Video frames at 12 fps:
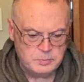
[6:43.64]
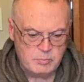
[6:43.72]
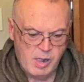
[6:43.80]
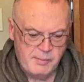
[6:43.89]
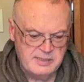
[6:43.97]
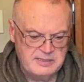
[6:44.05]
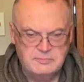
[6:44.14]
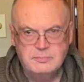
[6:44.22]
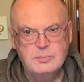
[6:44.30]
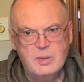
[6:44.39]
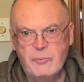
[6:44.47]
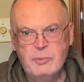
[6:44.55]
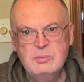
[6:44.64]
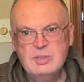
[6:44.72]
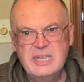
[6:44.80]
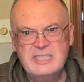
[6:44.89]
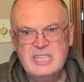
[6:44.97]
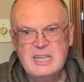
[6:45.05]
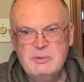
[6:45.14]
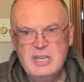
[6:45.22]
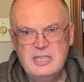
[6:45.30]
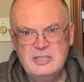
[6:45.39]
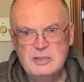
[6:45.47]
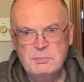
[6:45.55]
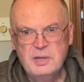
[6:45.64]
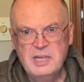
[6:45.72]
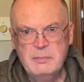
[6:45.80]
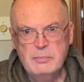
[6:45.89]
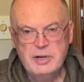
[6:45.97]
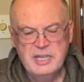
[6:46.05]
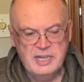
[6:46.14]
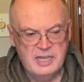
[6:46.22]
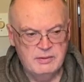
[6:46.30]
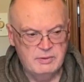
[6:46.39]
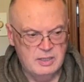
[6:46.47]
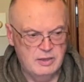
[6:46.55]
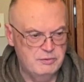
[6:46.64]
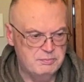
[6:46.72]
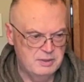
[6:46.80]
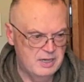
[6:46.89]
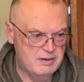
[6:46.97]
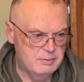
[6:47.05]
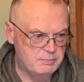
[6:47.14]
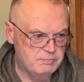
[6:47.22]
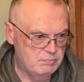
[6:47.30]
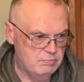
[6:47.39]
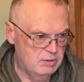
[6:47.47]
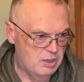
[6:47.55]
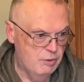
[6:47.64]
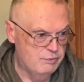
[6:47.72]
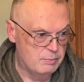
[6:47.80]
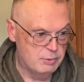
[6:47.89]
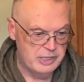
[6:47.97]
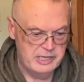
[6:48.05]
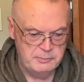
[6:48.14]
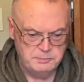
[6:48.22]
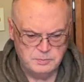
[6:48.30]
I mean, when was the last time you ate just plain bread out of a loaf of bread?